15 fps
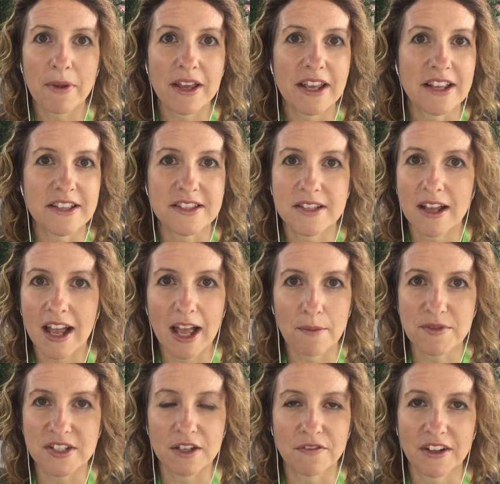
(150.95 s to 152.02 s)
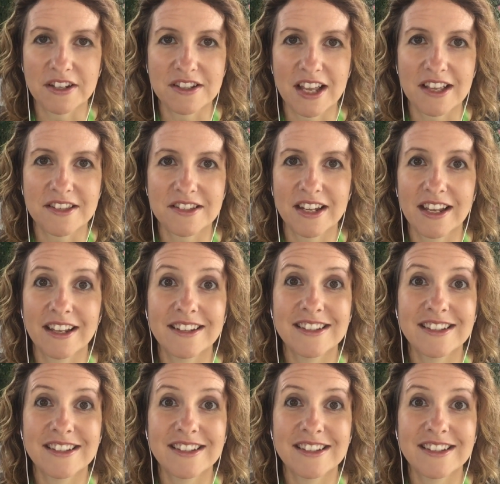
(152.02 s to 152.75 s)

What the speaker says: It's absolutely fantastic.